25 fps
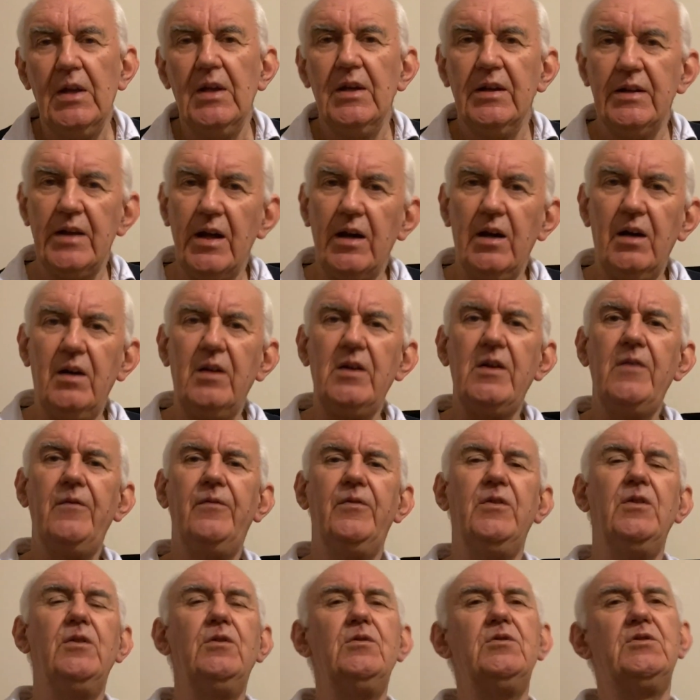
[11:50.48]
Now, I've
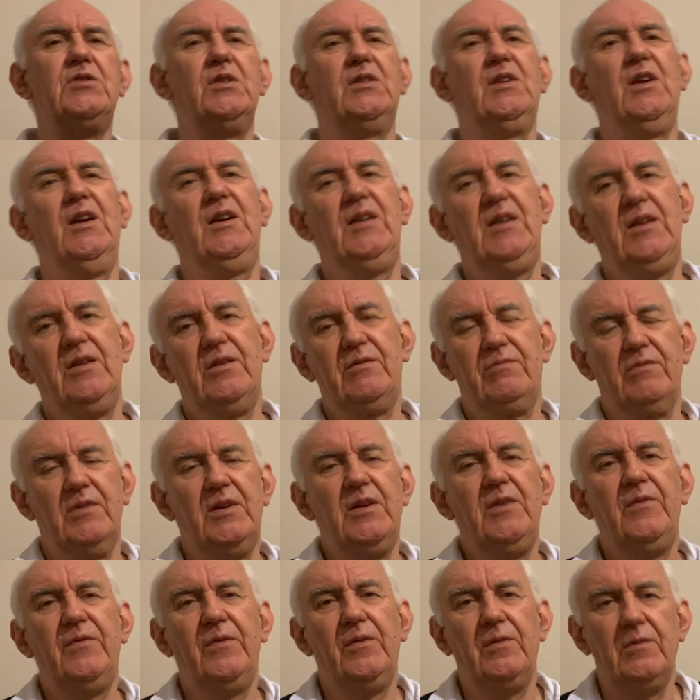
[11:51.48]
used the
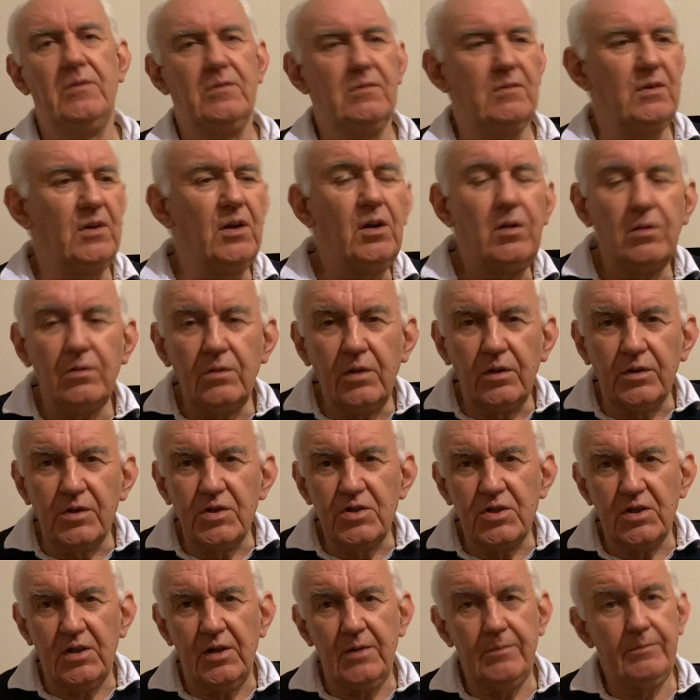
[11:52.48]
K3 for a long, long
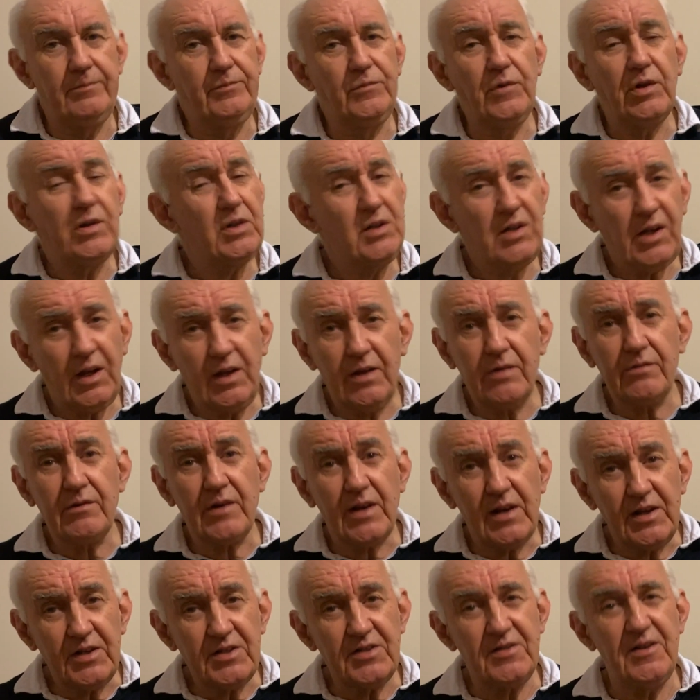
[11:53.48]
time. Not a
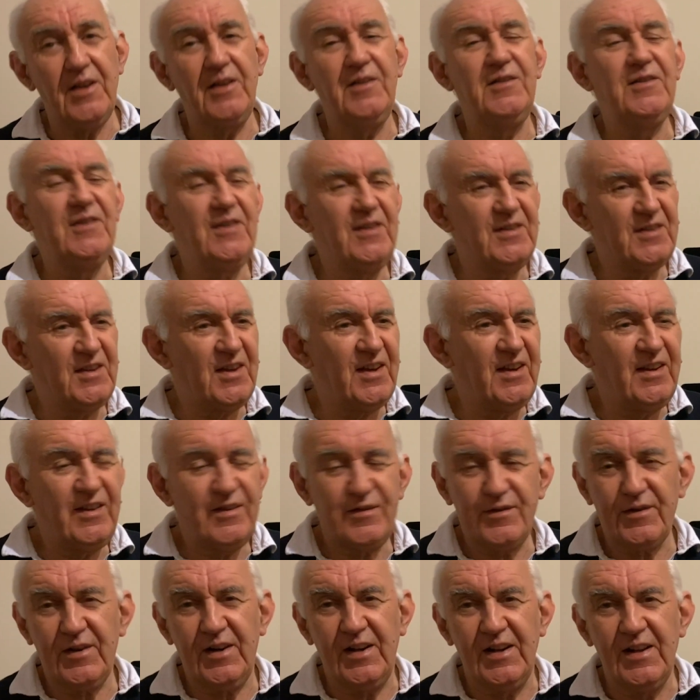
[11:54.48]
K3S, no, a
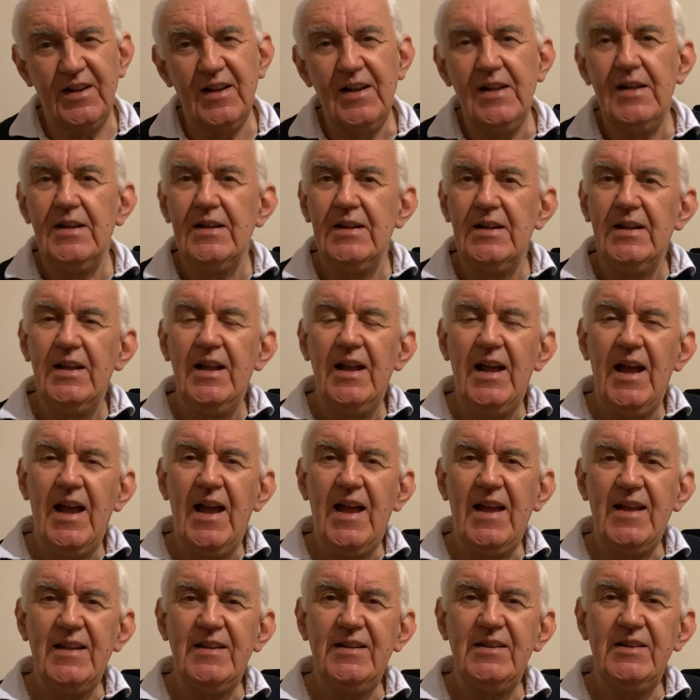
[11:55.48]
K3.
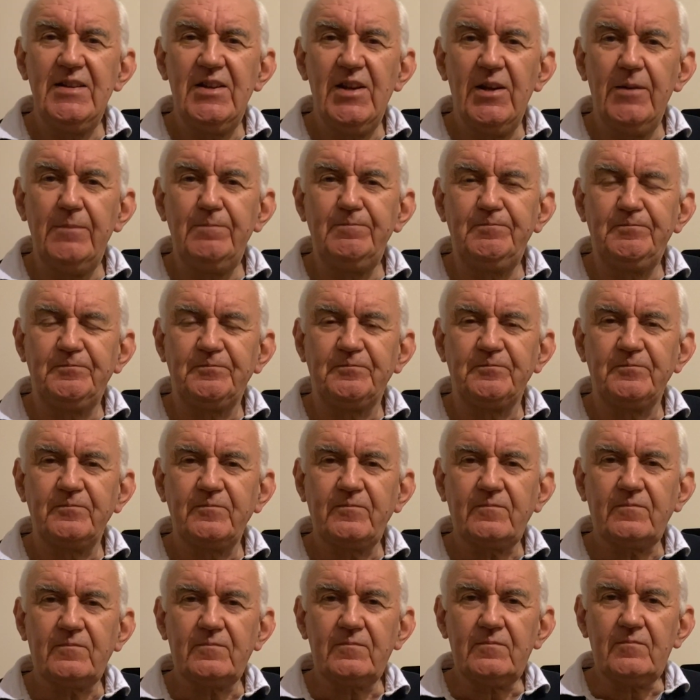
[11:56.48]
And
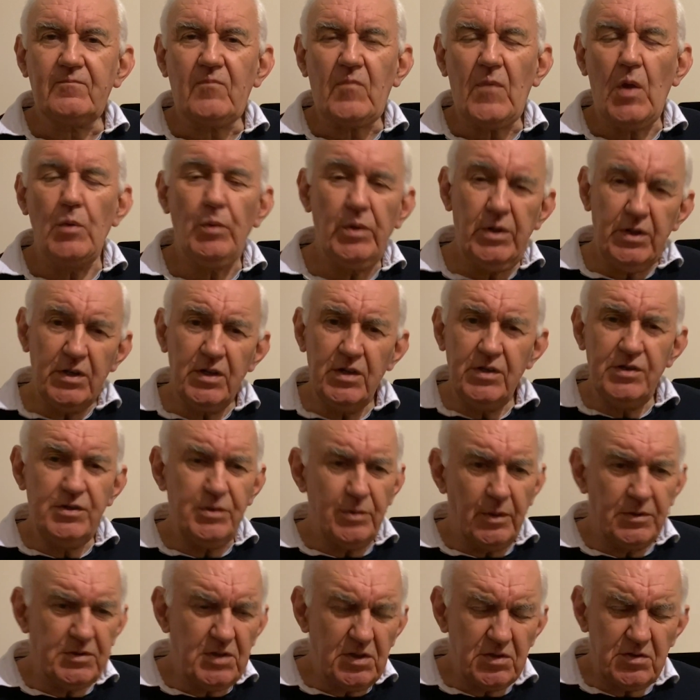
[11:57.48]
what I'm going to
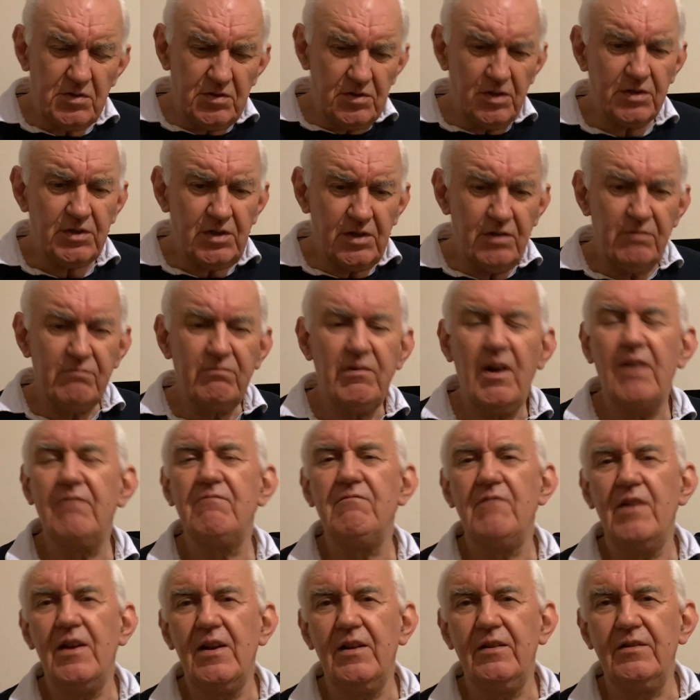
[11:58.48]
do is I'm just going to run
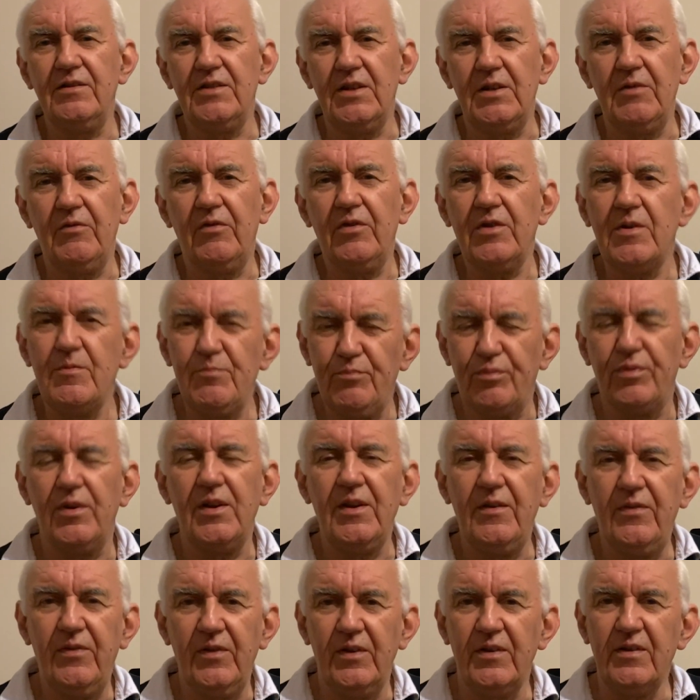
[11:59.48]
round it very
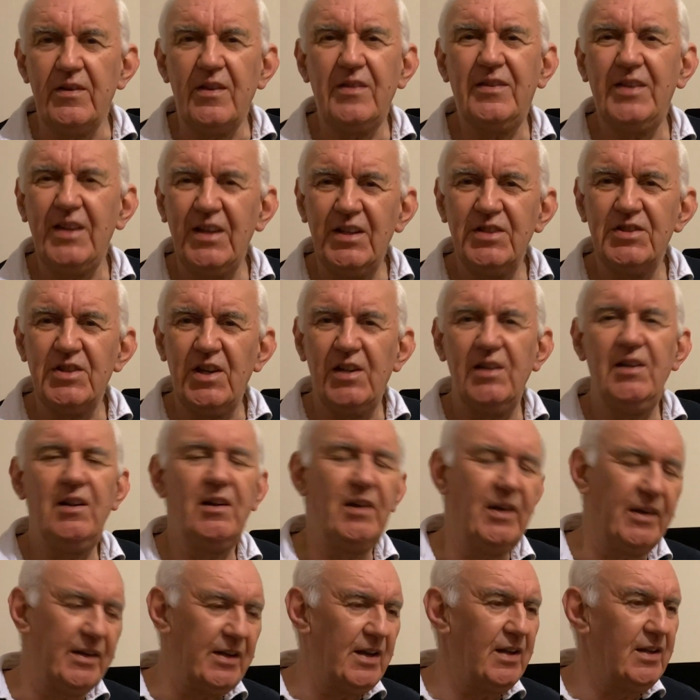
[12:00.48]
briefly, the things I
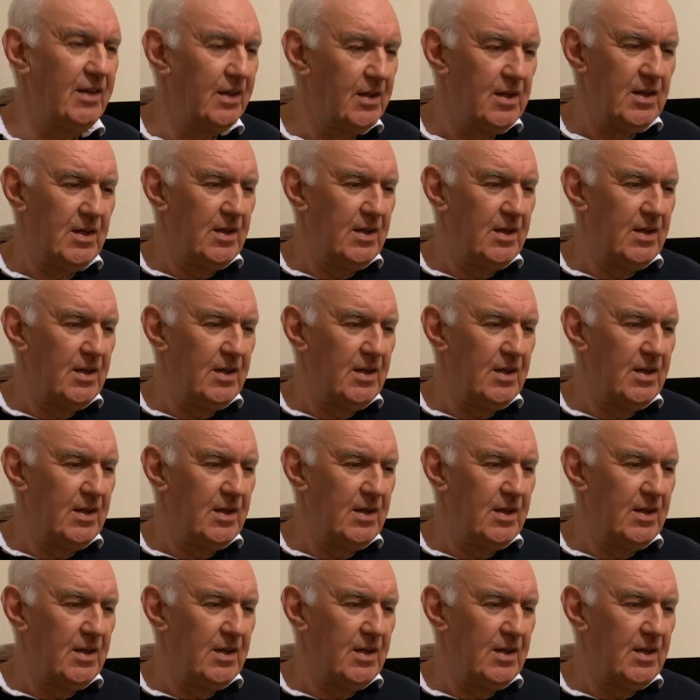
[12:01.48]
like. Now,